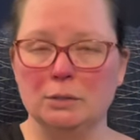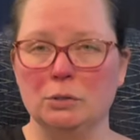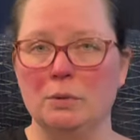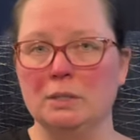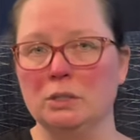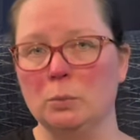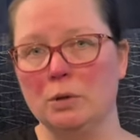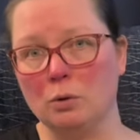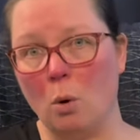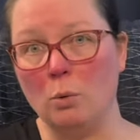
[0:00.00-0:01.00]
So this is
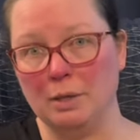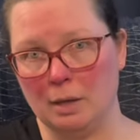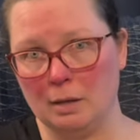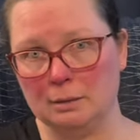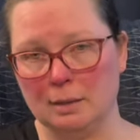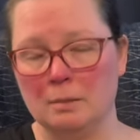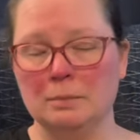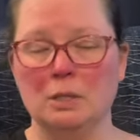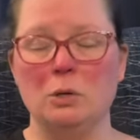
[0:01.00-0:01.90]
where the Goldilocks comes in.